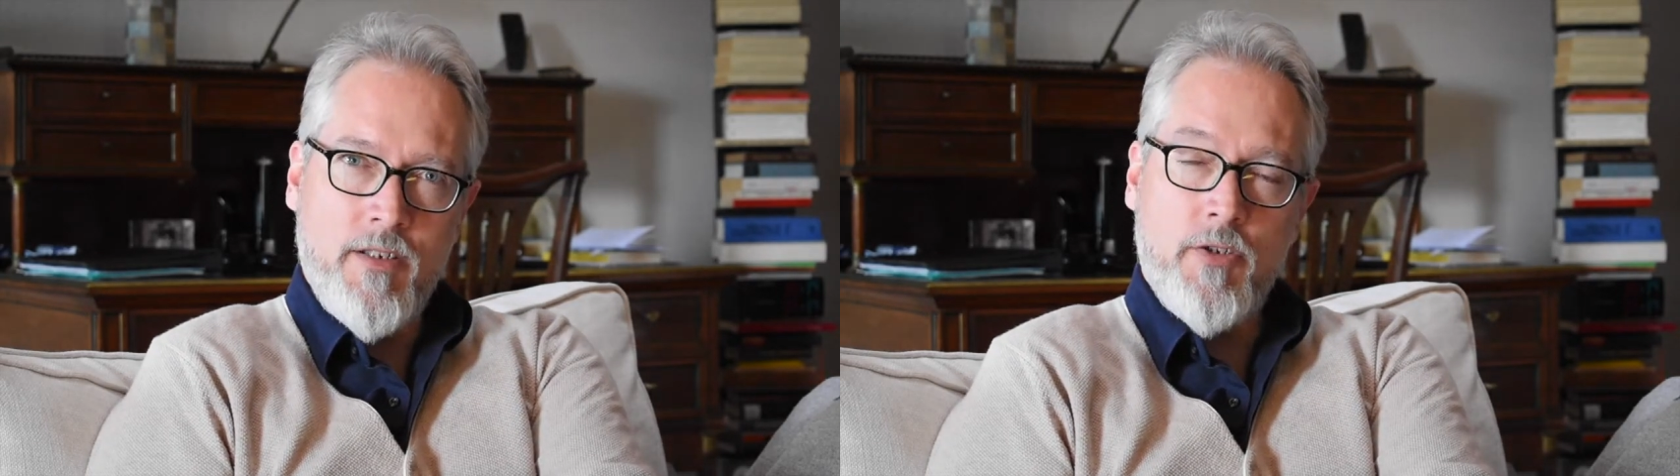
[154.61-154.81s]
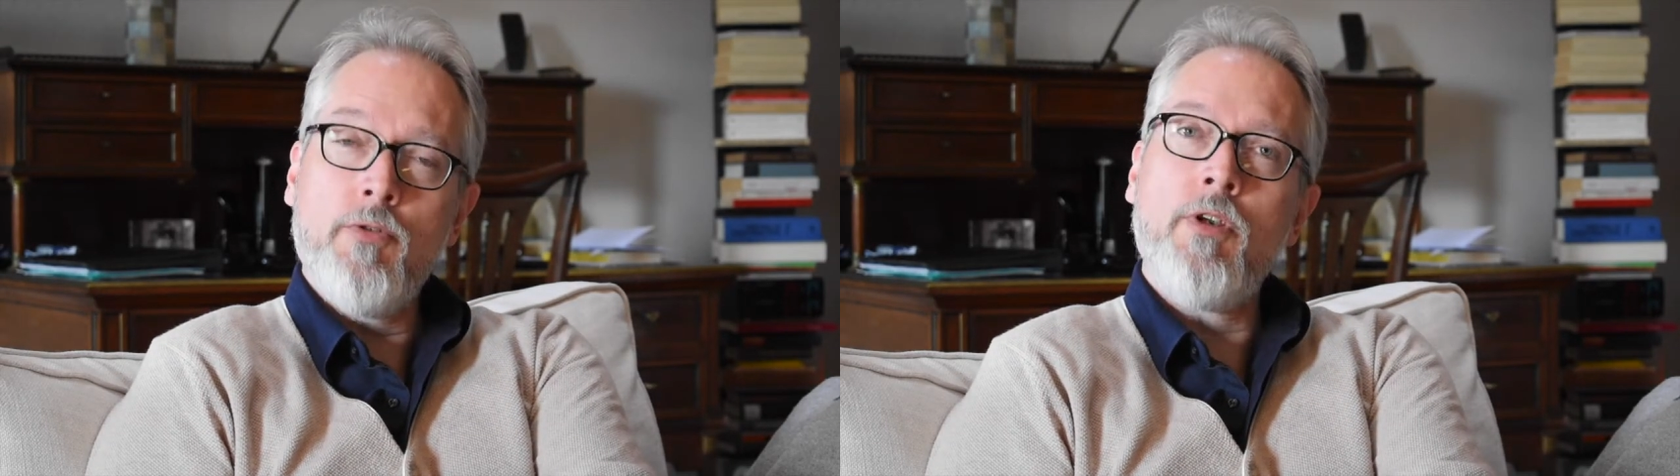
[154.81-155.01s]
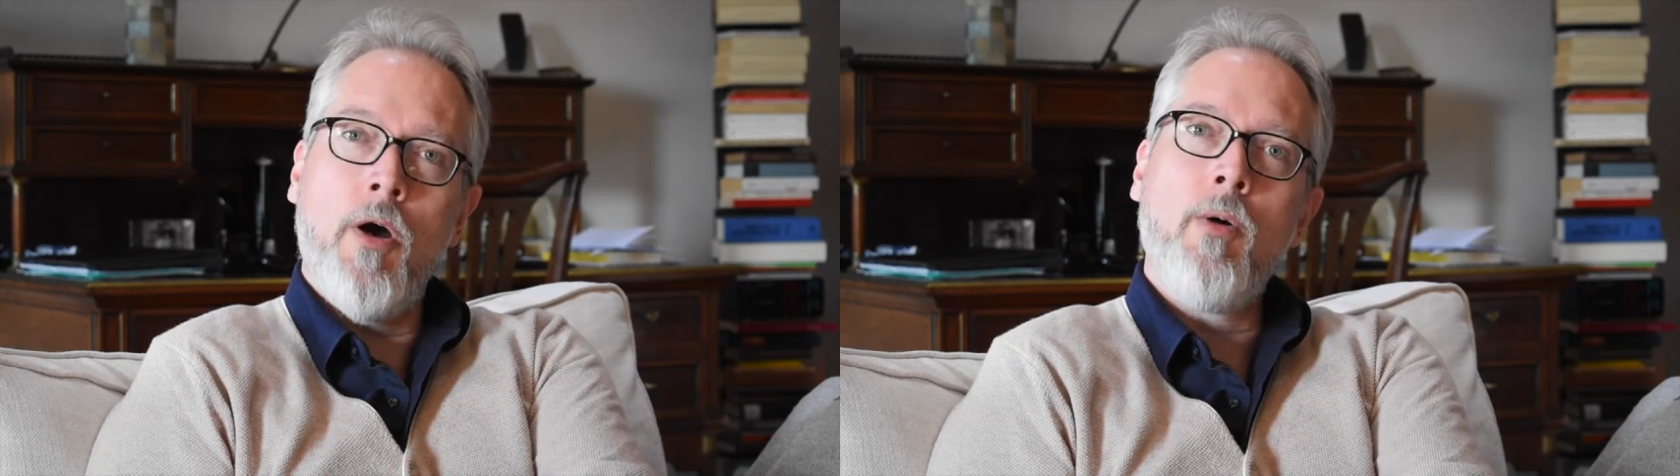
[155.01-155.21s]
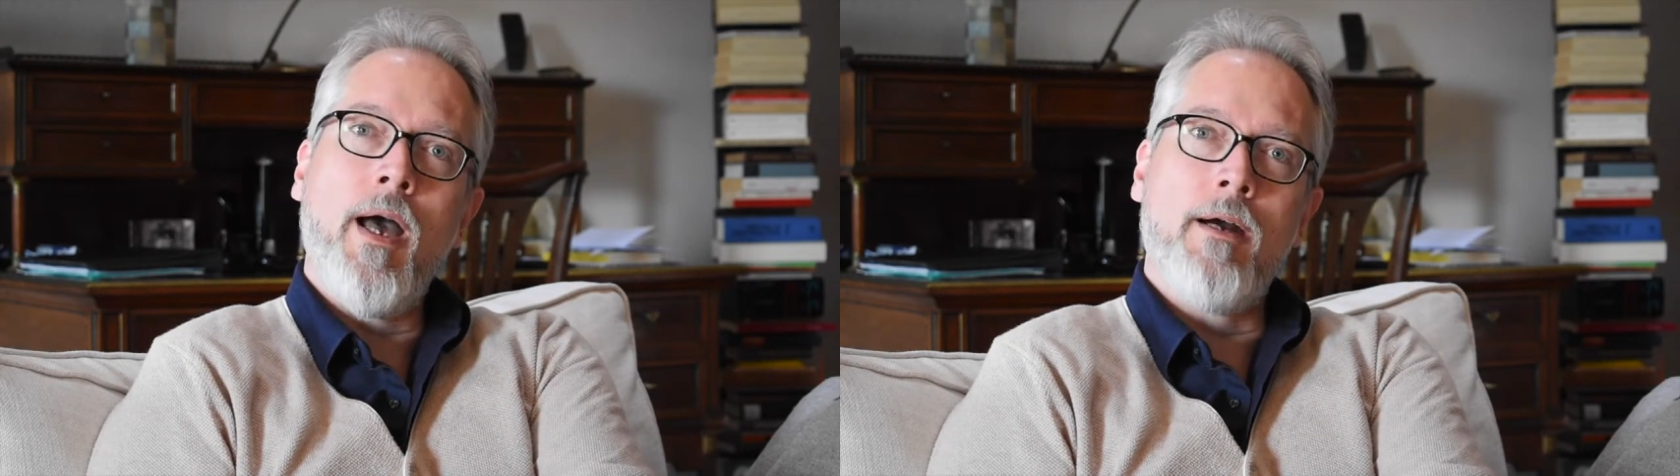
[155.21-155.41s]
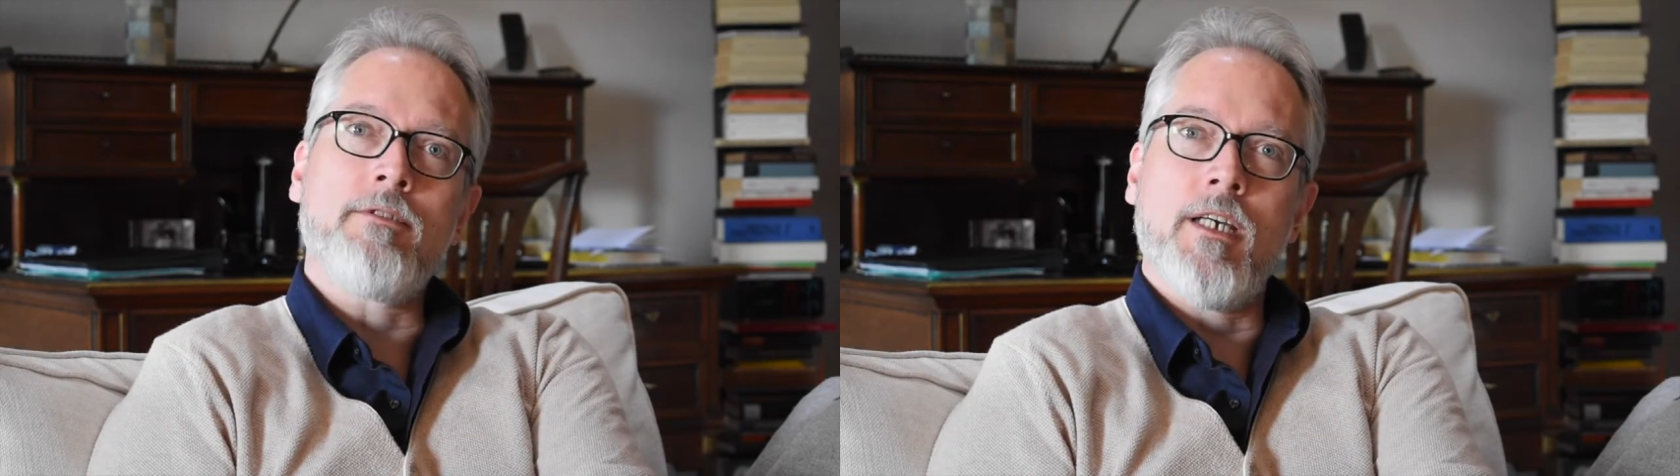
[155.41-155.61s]
you know
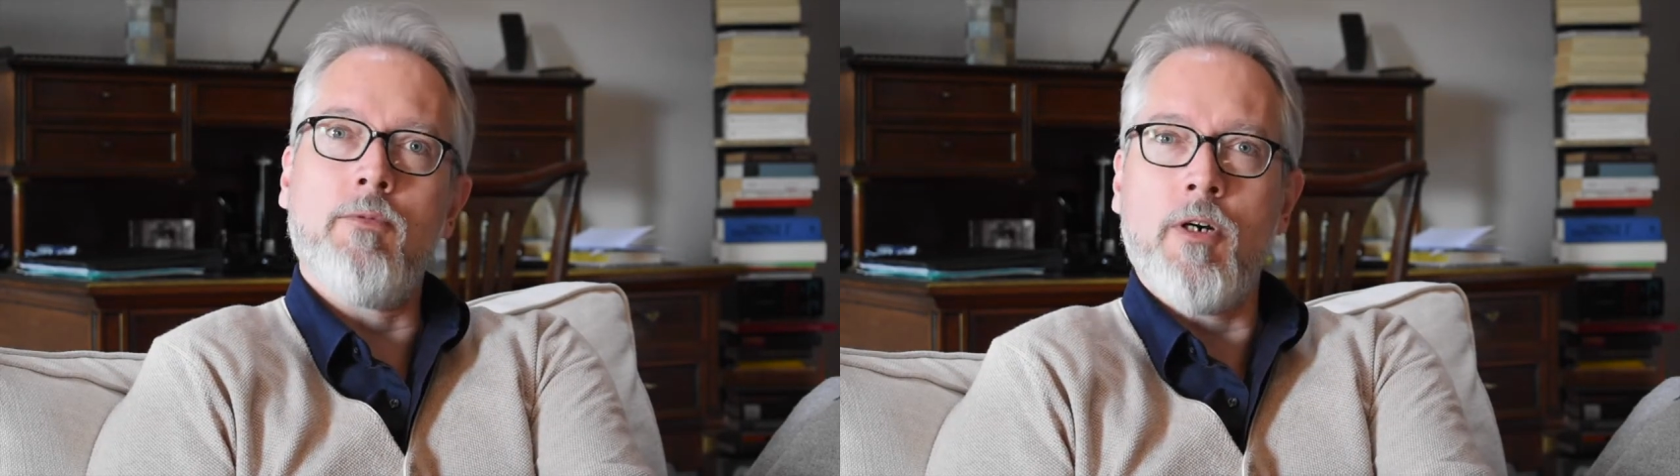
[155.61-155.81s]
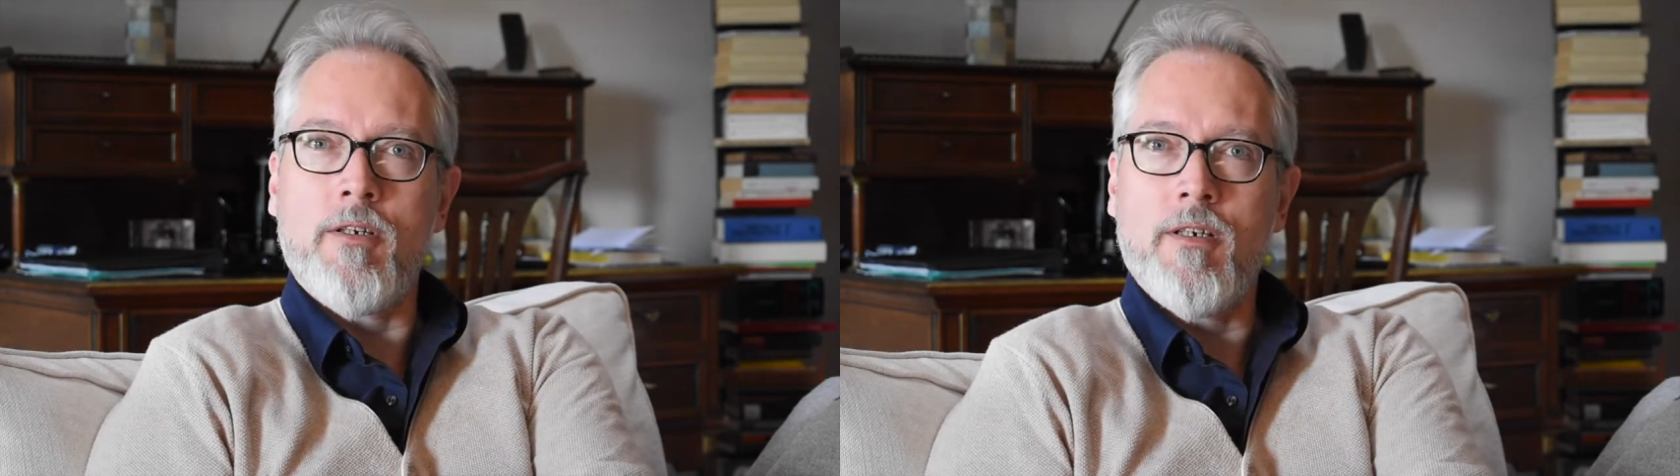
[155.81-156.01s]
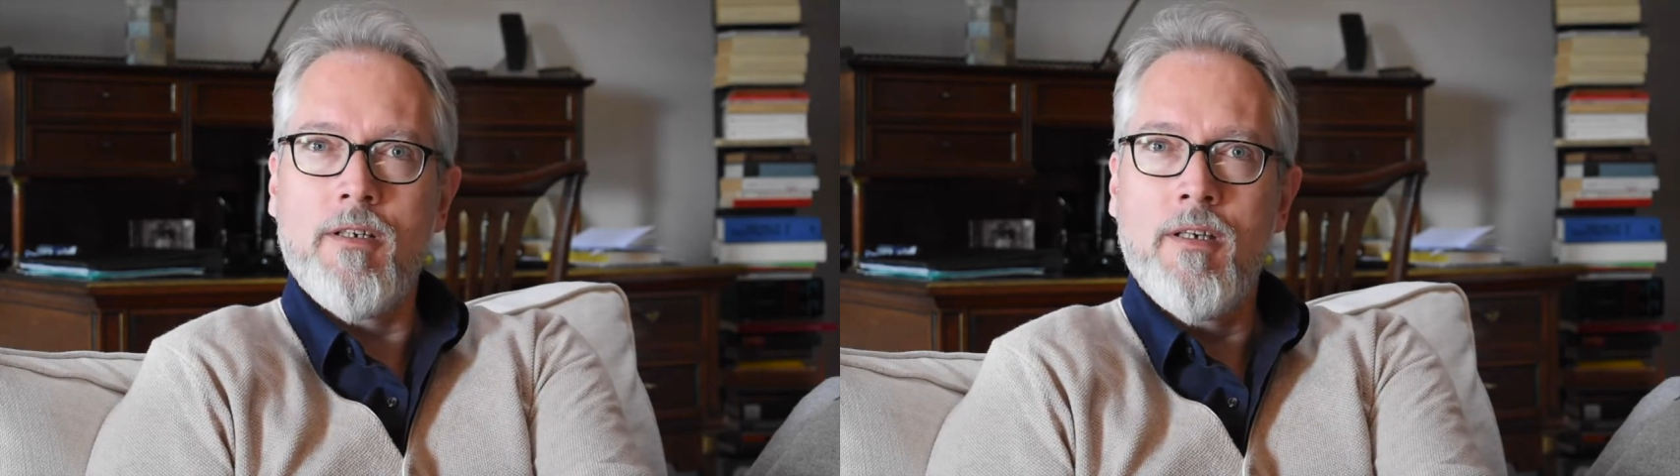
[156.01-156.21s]
how they work.